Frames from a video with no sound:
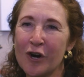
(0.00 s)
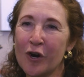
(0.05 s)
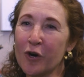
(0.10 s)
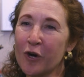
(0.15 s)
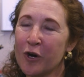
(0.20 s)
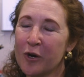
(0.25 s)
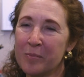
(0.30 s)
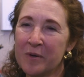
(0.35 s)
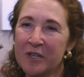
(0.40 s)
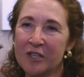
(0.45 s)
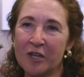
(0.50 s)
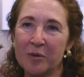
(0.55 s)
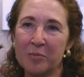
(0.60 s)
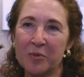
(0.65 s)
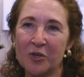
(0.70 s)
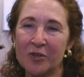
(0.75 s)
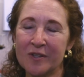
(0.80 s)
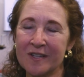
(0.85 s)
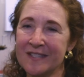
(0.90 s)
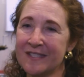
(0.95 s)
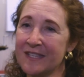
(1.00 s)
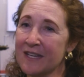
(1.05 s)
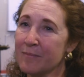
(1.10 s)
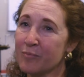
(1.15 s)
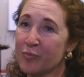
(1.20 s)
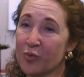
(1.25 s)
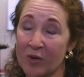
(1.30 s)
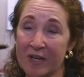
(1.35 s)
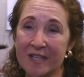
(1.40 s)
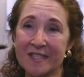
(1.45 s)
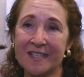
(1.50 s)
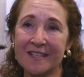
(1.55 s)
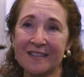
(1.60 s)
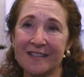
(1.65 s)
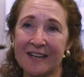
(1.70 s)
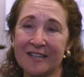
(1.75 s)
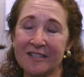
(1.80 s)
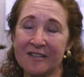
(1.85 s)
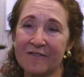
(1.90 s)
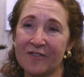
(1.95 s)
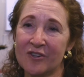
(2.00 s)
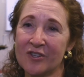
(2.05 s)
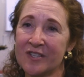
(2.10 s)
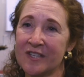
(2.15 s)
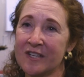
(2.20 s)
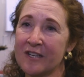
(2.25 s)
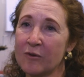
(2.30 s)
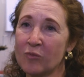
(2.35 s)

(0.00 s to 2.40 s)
Urban communities embracing that diversity,